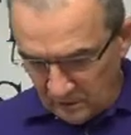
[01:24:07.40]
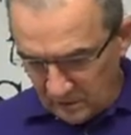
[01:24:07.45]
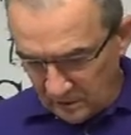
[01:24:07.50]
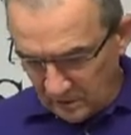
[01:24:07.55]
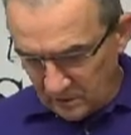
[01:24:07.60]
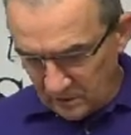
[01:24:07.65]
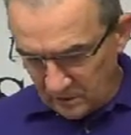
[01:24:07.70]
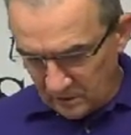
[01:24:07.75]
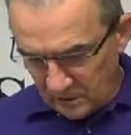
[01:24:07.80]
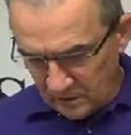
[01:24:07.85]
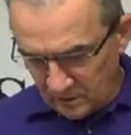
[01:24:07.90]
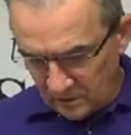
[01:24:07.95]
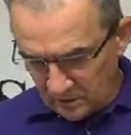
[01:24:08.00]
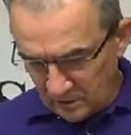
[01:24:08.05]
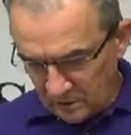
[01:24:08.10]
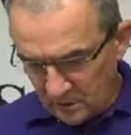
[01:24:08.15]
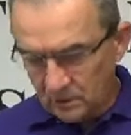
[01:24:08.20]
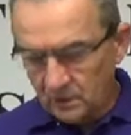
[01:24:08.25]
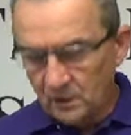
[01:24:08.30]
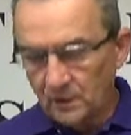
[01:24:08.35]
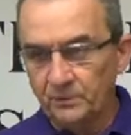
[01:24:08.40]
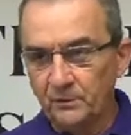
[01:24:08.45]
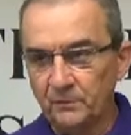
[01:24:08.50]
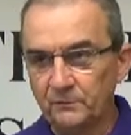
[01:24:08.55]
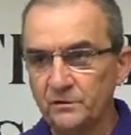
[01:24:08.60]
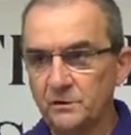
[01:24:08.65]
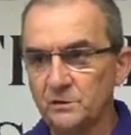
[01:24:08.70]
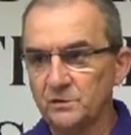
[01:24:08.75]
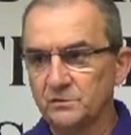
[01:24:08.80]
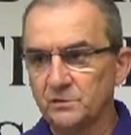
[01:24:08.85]
the uh, uh, a couple
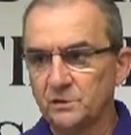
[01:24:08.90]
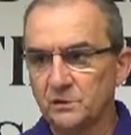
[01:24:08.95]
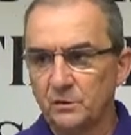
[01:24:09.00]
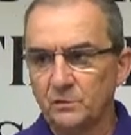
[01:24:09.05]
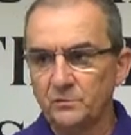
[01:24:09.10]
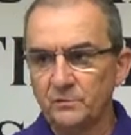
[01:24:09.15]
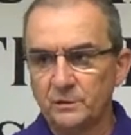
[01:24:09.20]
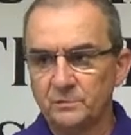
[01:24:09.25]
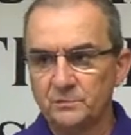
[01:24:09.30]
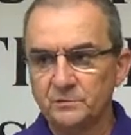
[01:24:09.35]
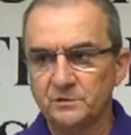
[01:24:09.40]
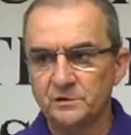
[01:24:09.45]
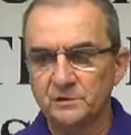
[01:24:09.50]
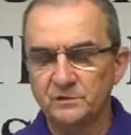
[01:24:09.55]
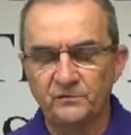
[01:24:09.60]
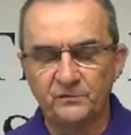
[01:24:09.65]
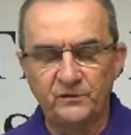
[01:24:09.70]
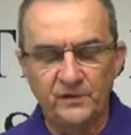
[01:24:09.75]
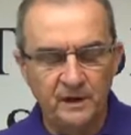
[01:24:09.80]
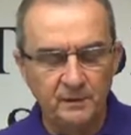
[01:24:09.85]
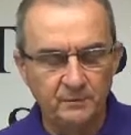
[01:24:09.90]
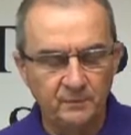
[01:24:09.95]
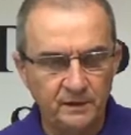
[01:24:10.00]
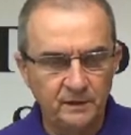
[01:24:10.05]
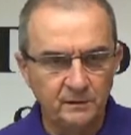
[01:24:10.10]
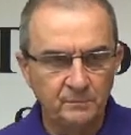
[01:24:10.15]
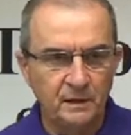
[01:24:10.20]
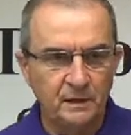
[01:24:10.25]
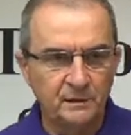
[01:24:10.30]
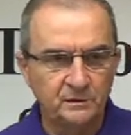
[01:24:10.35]
of years ago, there was this
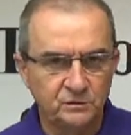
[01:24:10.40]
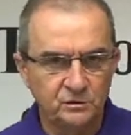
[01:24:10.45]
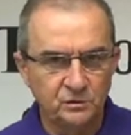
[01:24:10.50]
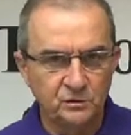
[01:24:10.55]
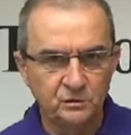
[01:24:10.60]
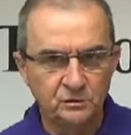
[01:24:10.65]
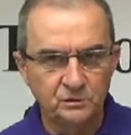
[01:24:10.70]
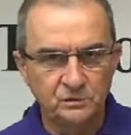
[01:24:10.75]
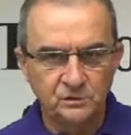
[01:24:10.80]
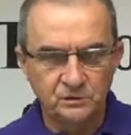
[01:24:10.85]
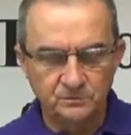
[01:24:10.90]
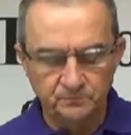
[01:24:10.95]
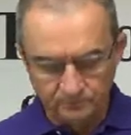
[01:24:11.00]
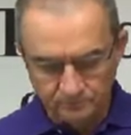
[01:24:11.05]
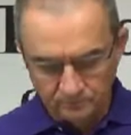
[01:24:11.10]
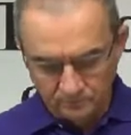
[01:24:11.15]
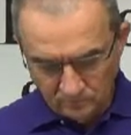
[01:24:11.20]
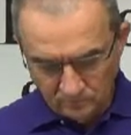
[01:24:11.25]
family in my church